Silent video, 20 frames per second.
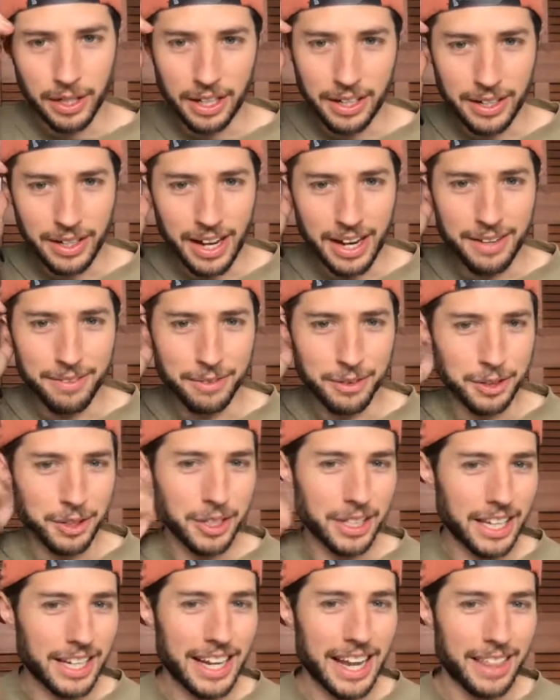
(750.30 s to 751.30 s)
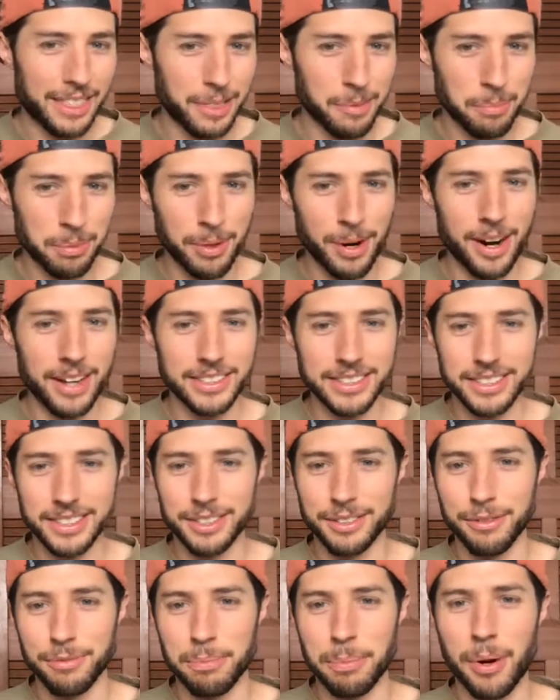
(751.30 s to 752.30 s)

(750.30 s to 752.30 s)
kind of looking at the process of